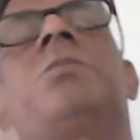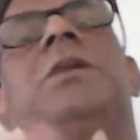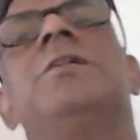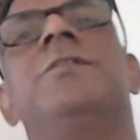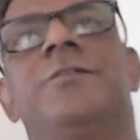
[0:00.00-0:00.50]

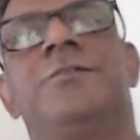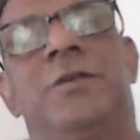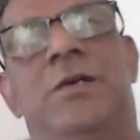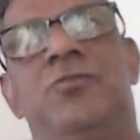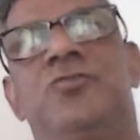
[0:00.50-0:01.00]
many
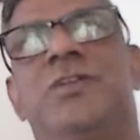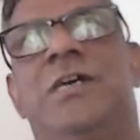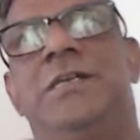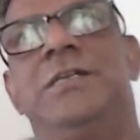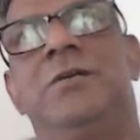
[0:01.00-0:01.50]
others
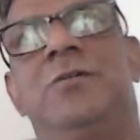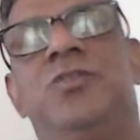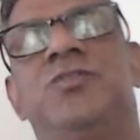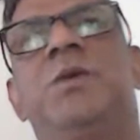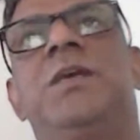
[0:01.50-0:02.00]
outside.
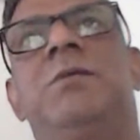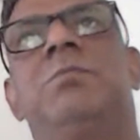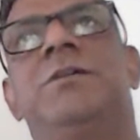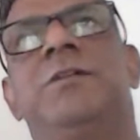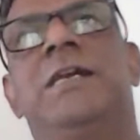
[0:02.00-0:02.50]
We
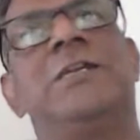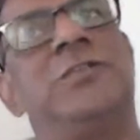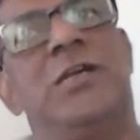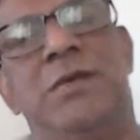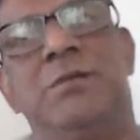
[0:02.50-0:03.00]
speak better
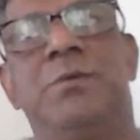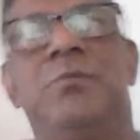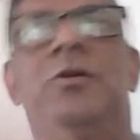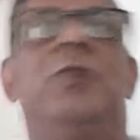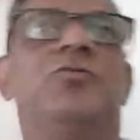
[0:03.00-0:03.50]
English than many
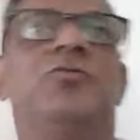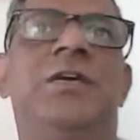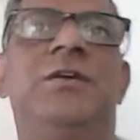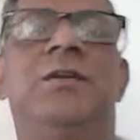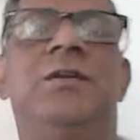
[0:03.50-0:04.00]
people
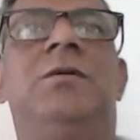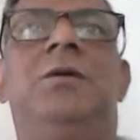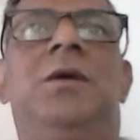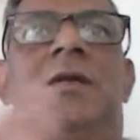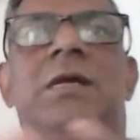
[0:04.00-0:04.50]
outside in
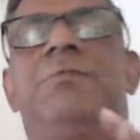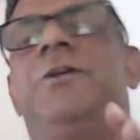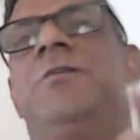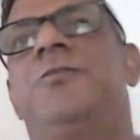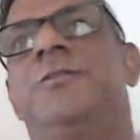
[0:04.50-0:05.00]

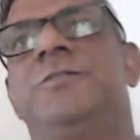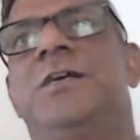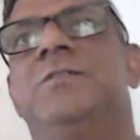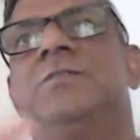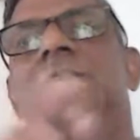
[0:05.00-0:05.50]
Africa, for
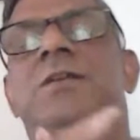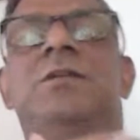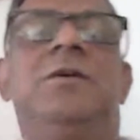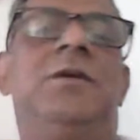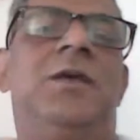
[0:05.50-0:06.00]
instance,
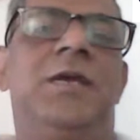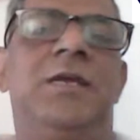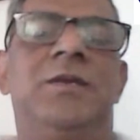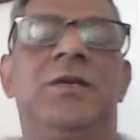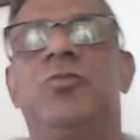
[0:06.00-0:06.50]

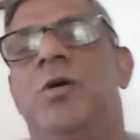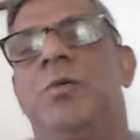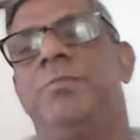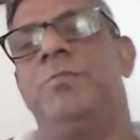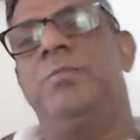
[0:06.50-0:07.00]
in
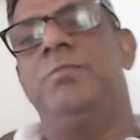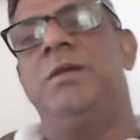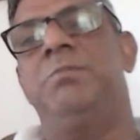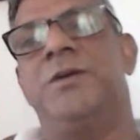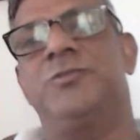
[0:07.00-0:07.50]
Europe,
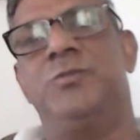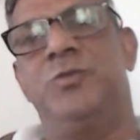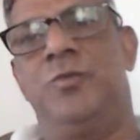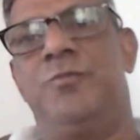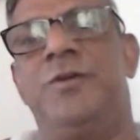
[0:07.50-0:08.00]
many parts of
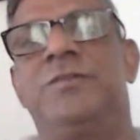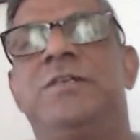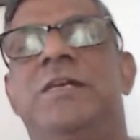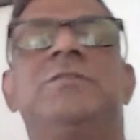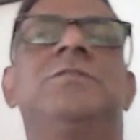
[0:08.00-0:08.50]
Europe, for
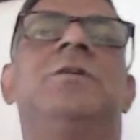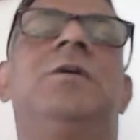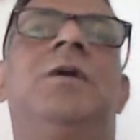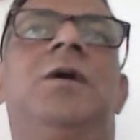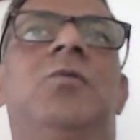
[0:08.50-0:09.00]
instance.
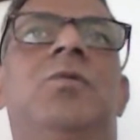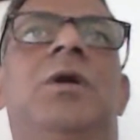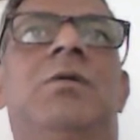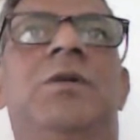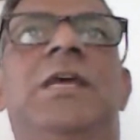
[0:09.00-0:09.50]

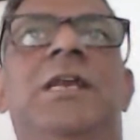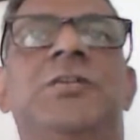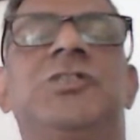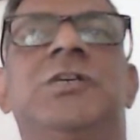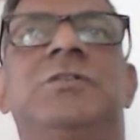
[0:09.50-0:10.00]
Our
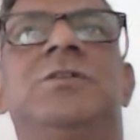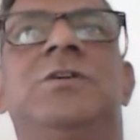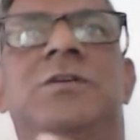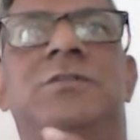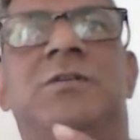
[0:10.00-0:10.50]
English is
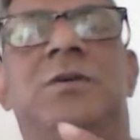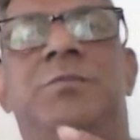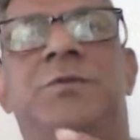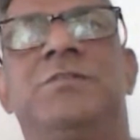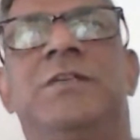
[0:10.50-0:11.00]

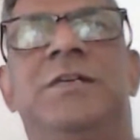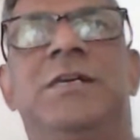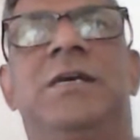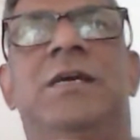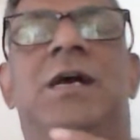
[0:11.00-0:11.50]

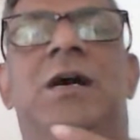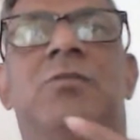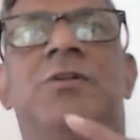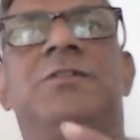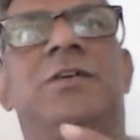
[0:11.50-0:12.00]
appreciated.
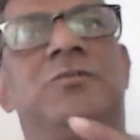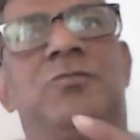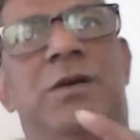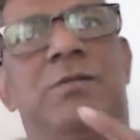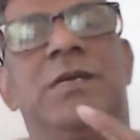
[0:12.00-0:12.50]
Ours
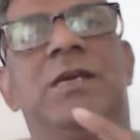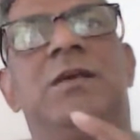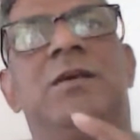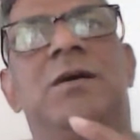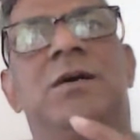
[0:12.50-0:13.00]
is one of
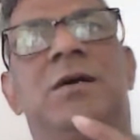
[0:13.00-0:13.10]
the